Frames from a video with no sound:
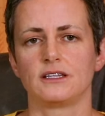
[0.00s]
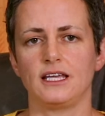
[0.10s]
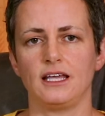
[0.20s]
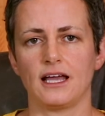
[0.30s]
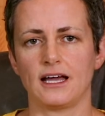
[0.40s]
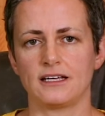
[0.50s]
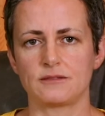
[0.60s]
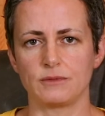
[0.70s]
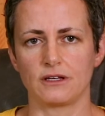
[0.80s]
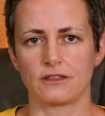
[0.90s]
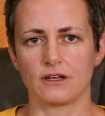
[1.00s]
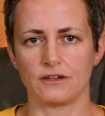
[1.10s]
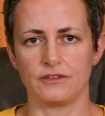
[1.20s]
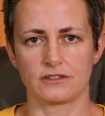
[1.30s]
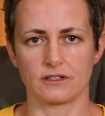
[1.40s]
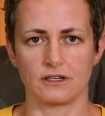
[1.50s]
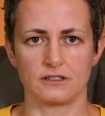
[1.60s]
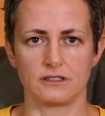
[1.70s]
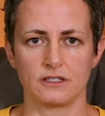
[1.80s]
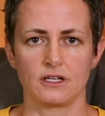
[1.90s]
the azimuth of the
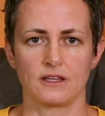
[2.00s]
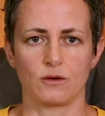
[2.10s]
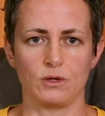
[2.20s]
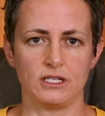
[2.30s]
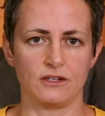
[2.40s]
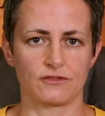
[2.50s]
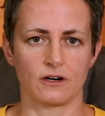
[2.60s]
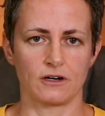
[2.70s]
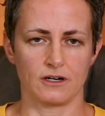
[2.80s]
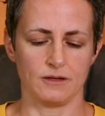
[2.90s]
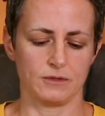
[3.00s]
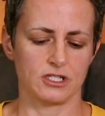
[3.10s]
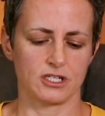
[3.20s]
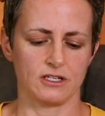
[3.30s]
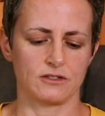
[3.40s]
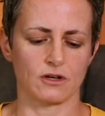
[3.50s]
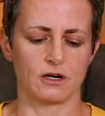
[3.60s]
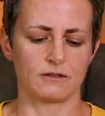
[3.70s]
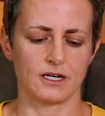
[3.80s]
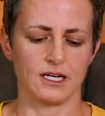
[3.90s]
sun that we need for our image is
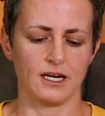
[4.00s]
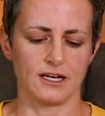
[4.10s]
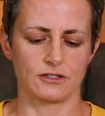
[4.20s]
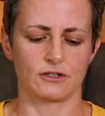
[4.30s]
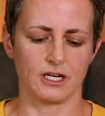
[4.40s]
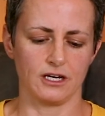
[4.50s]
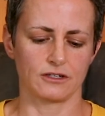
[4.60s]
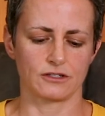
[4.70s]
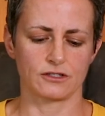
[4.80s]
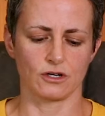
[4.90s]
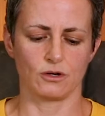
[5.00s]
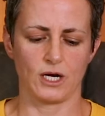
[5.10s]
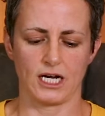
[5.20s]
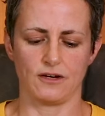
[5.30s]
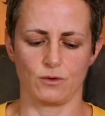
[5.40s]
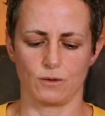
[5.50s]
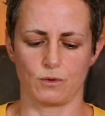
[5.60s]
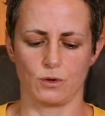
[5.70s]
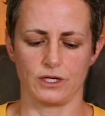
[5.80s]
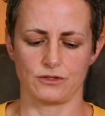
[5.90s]
already entered here, so
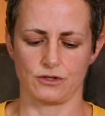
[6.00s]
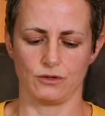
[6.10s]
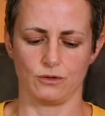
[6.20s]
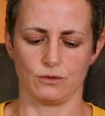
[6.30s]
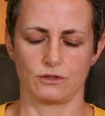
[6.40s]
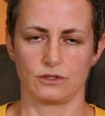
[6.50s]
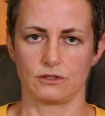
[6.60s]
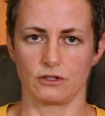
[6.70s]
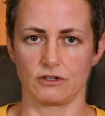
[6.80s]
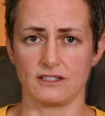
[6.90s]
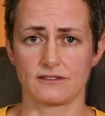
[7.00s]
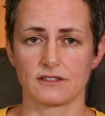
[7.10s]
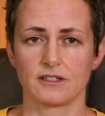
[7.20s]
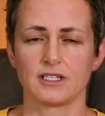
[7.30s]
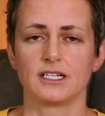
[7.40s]
84.2 degrees.